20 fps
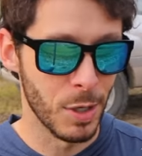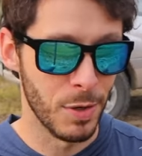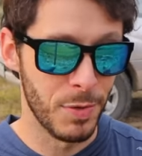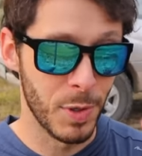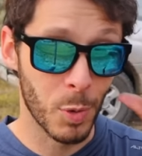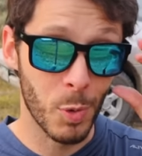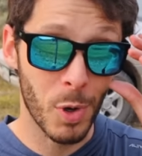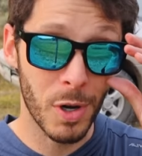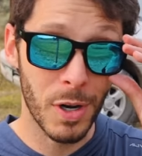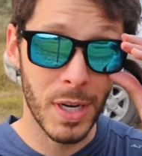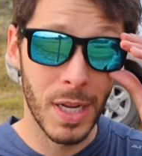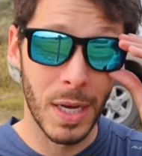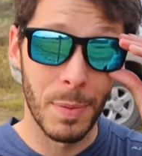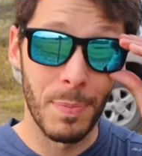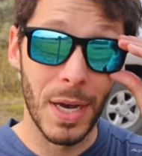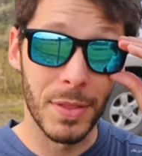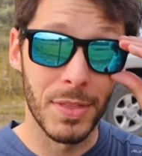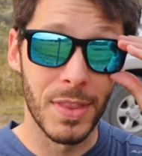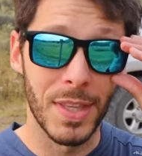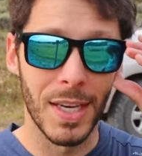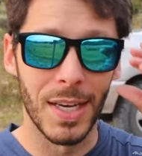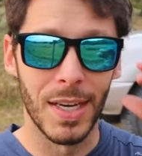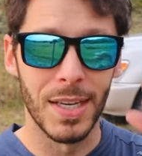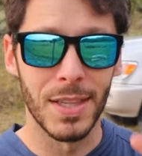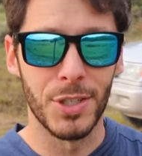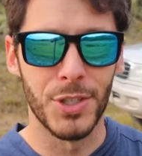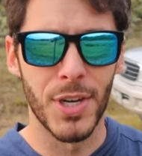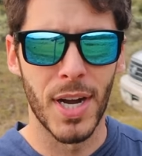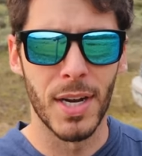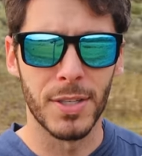So if you're worried about
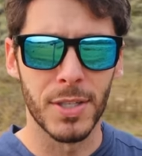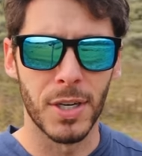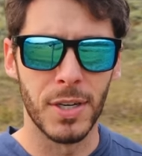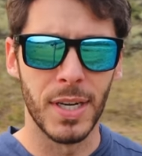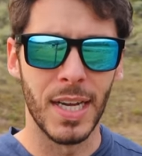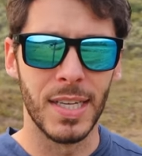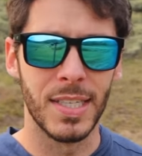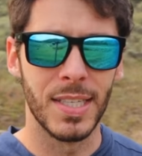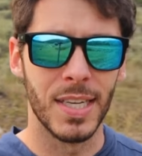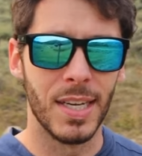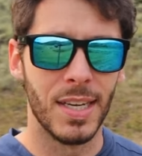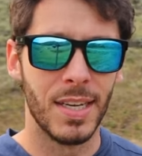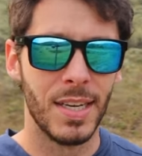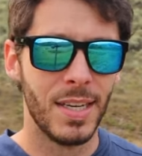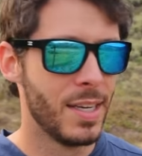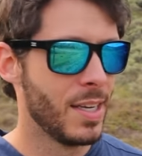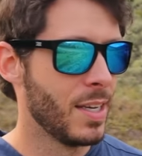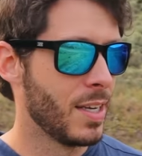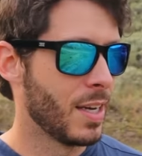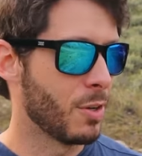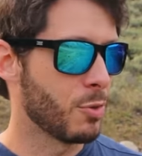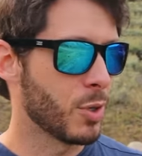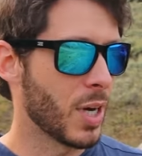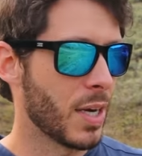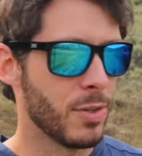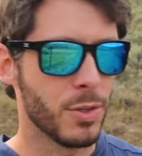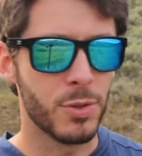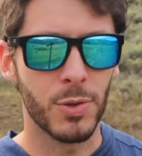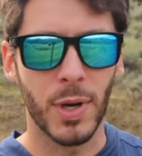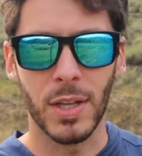the, the channel turning into a
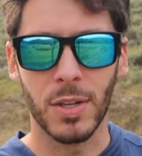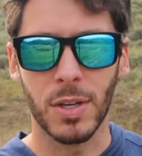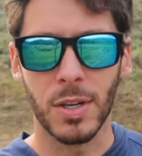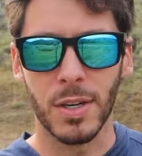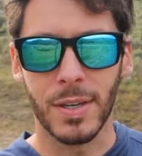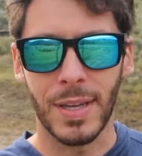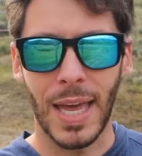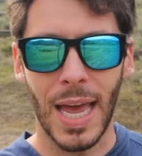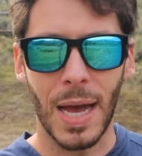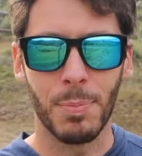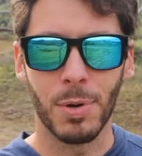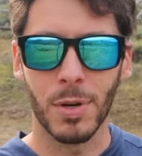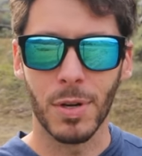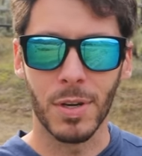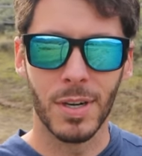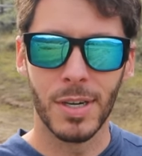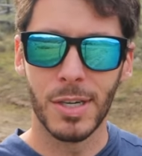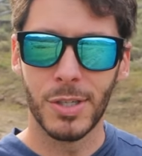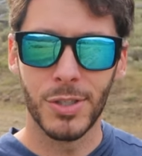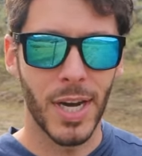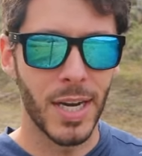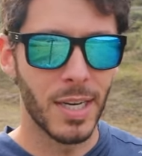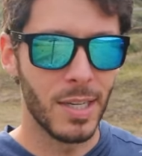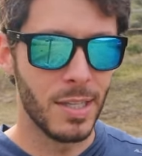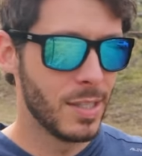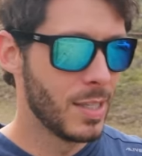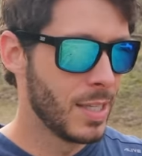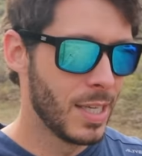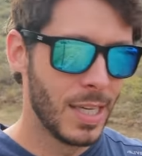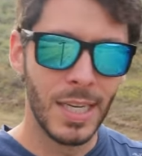travel trailer camper
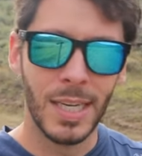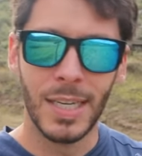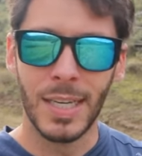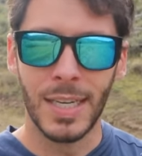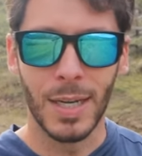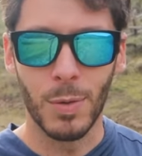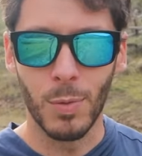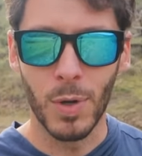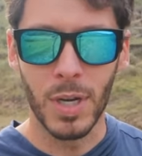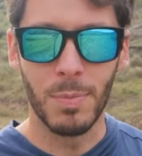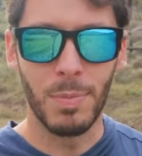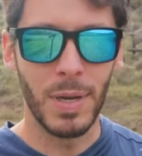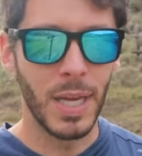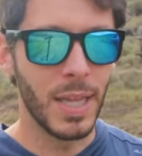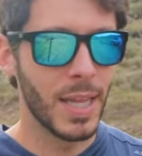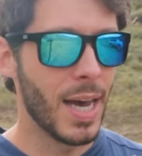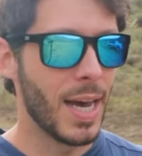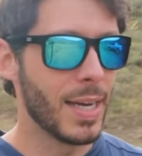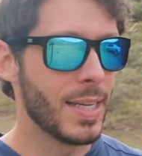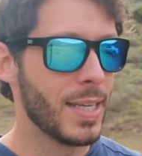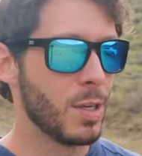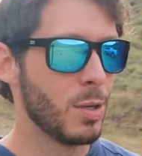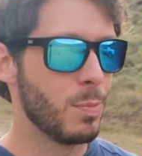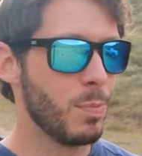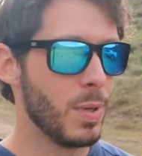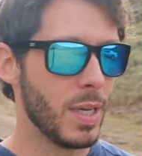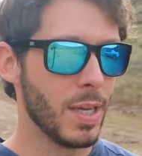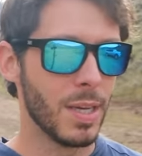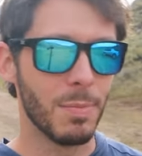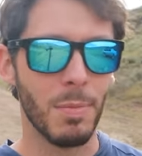channel, it wouldn't be that. It
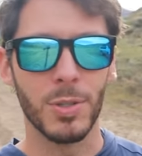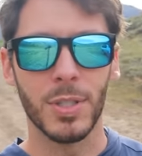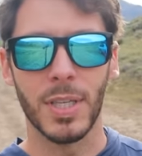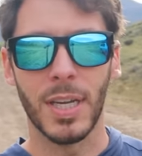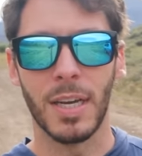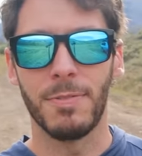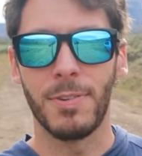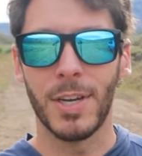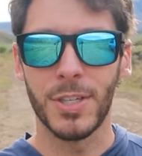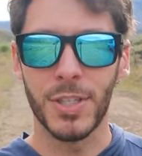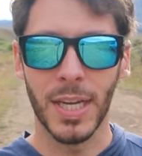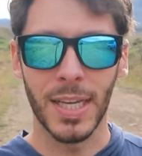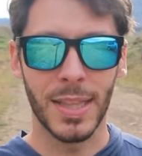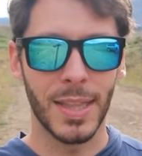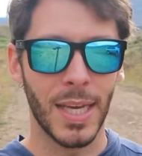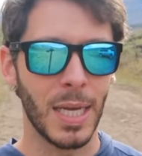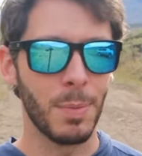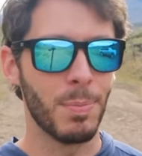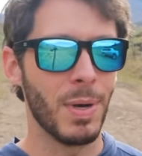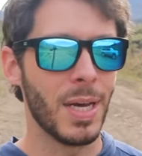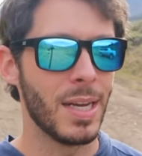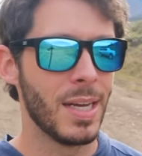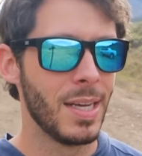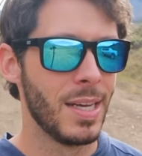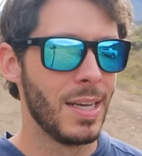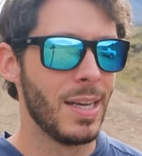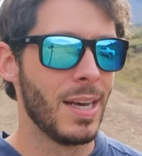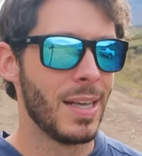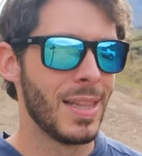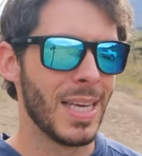would be mostly a fishing thing, but
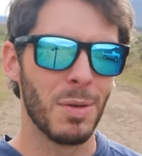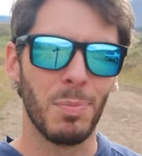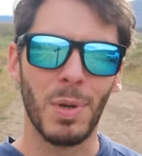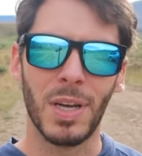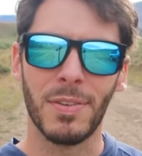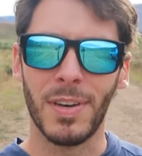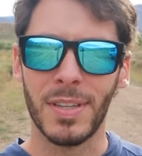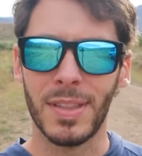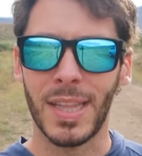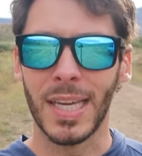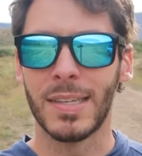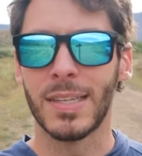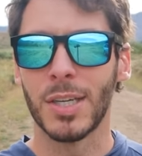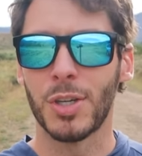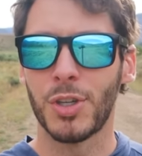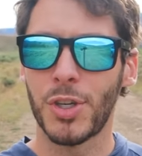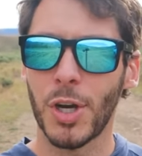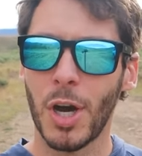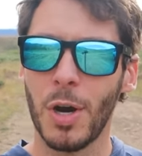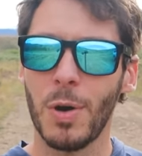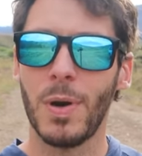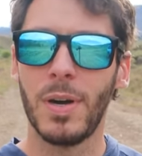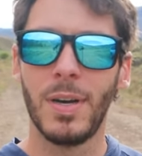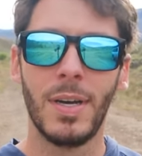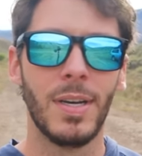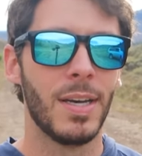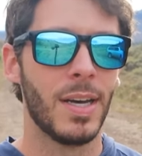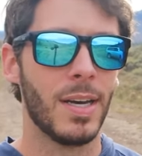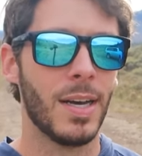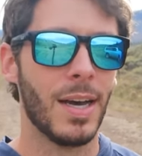I think it'd be a fun thing to show
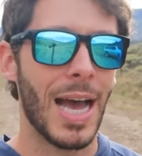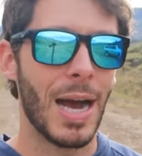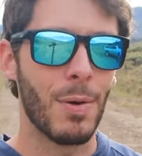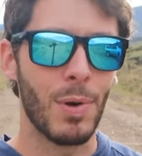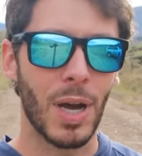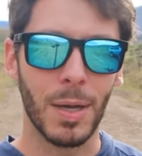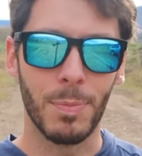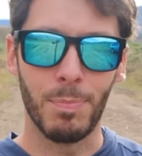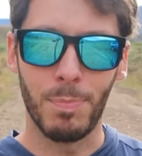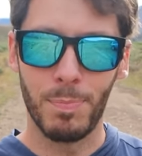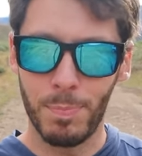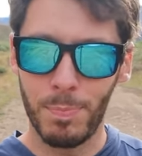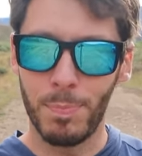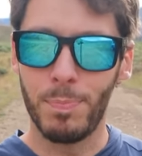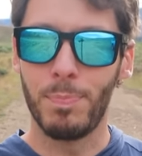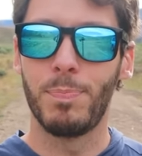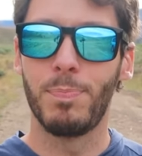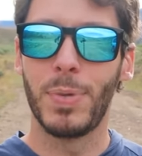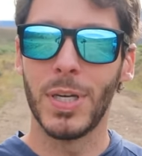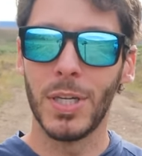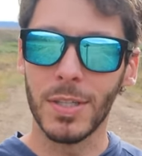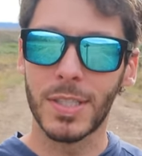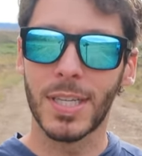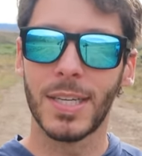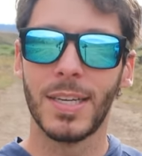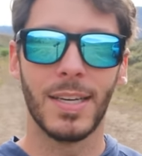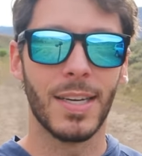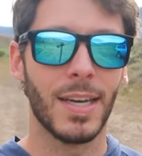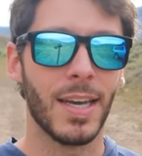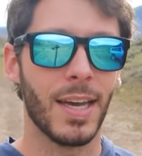uh, how I
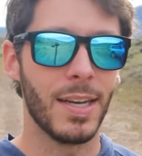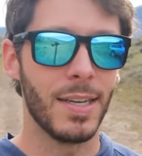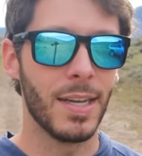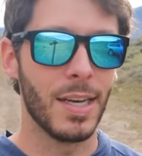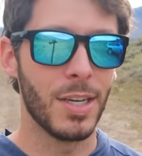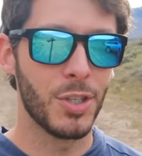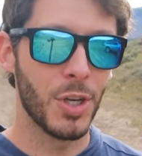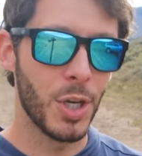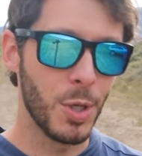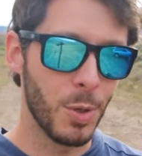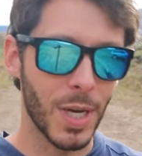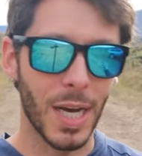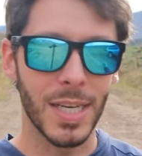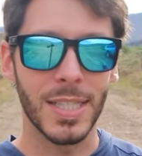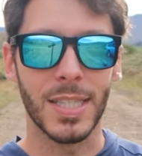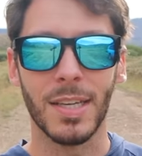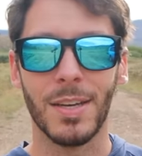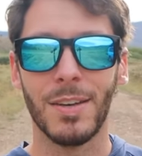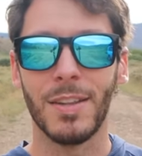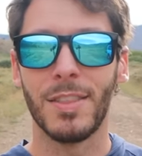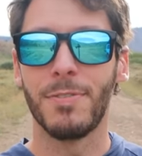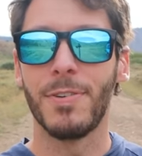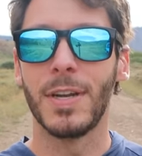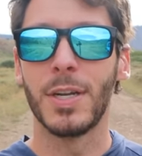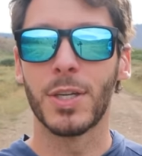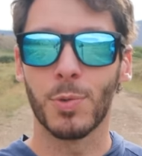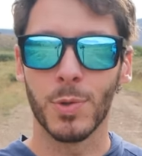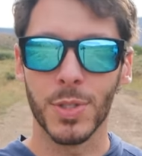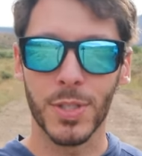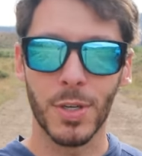built and uh, show you guys the, the
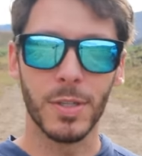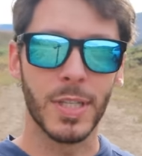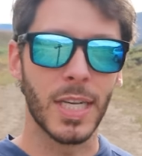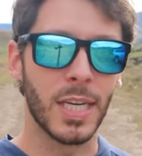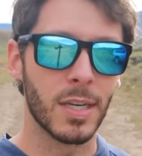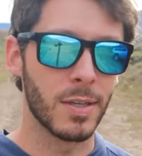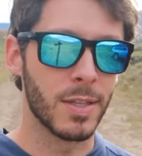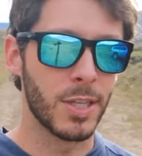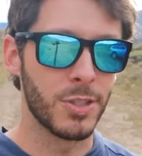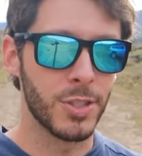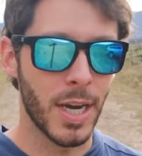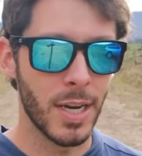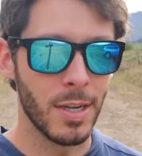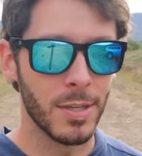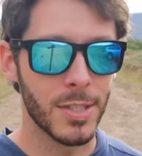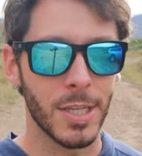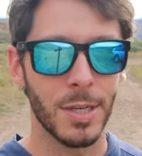finished result here on the channel.